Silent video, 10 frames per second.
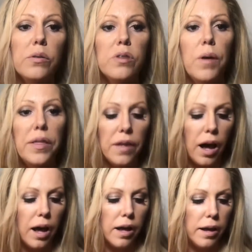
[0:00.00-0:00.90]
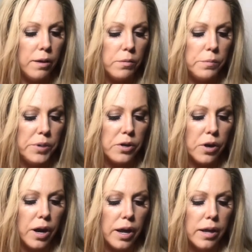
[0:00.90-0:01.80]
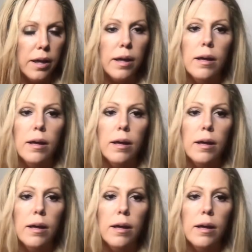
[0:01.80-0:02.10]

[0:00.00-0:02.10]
so I thought it would be great.